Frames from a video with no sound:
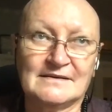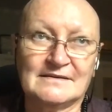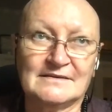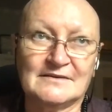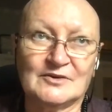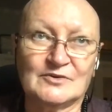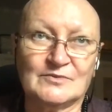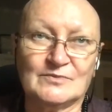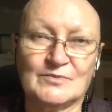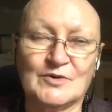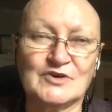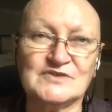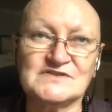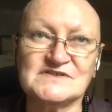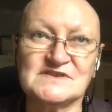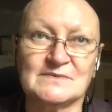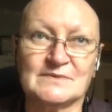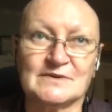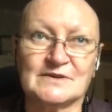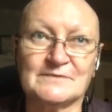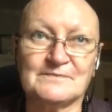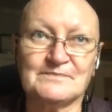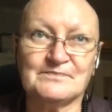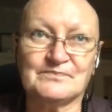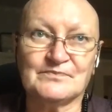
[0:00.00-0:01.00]
Not
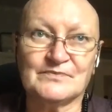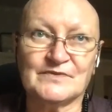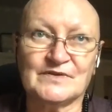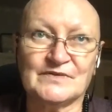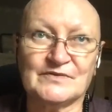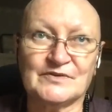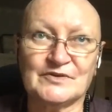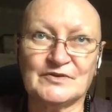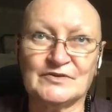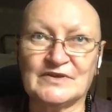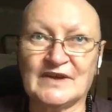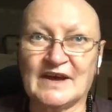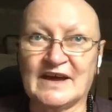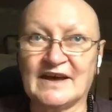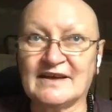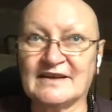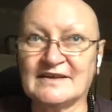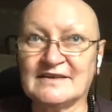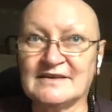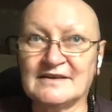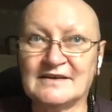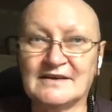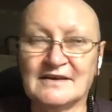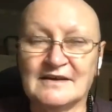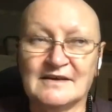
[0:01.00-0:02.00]
possible. If you
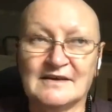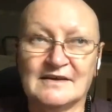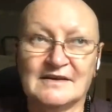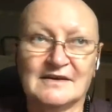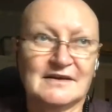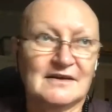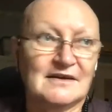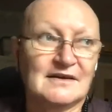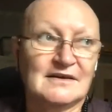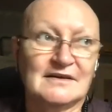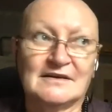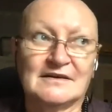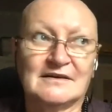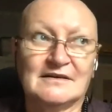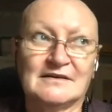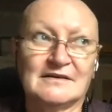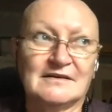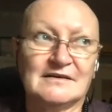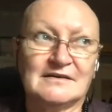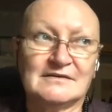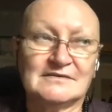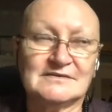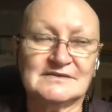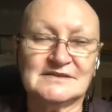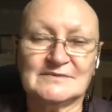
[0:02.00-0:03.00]
die,
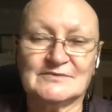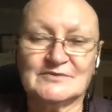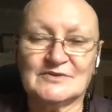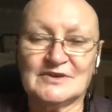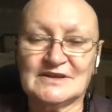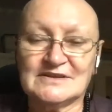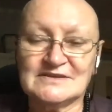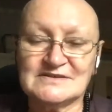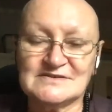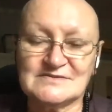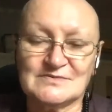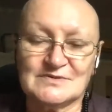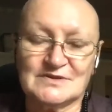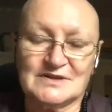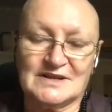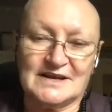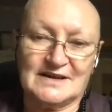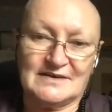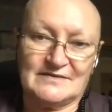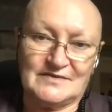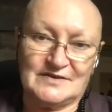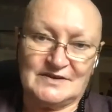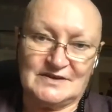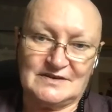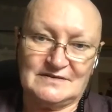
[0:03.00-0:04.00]
someone else will
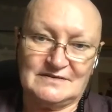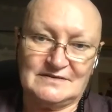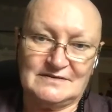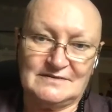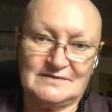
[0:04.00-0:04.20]
have it.